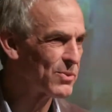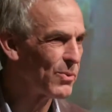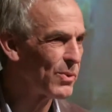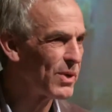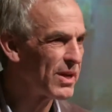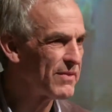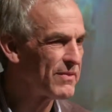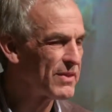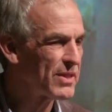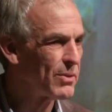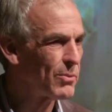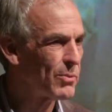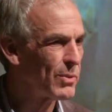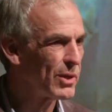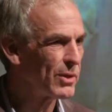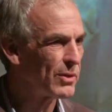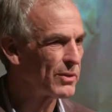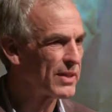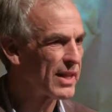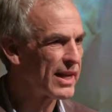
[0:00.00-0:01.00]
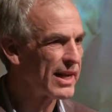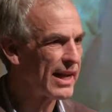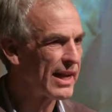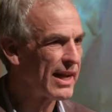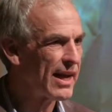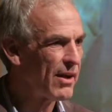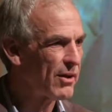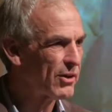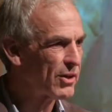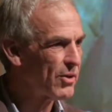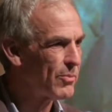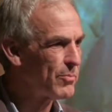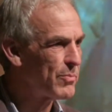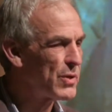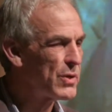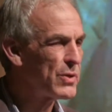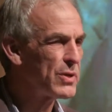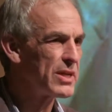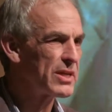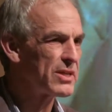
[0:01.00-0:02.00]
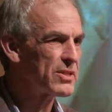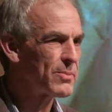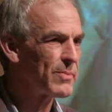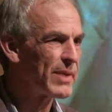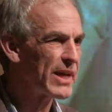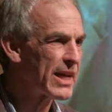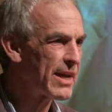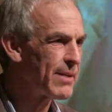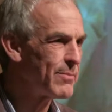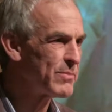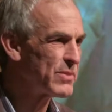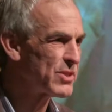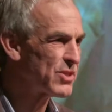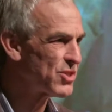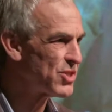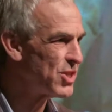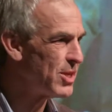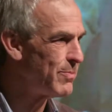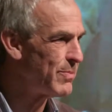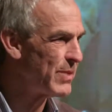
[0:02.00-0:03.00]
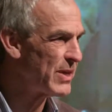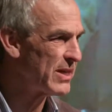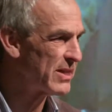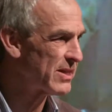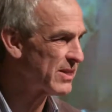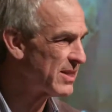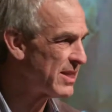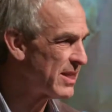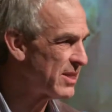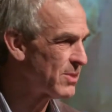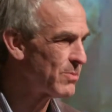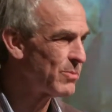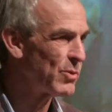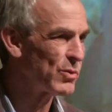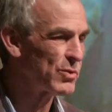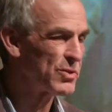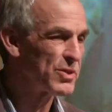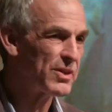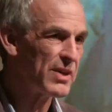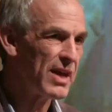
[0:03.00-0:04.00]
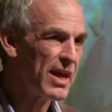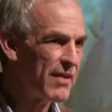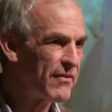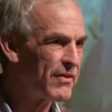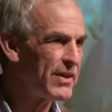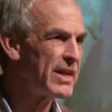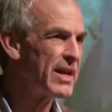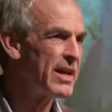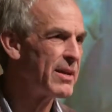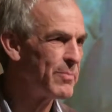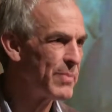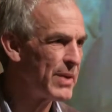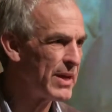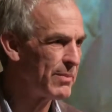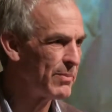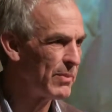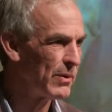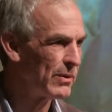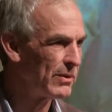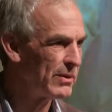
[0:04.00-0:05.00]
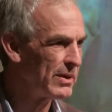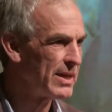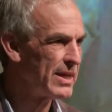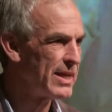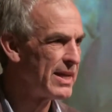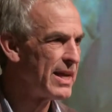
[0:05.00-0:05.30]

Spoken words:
all over the world that allow computing to become as cheap and accessible to everyday people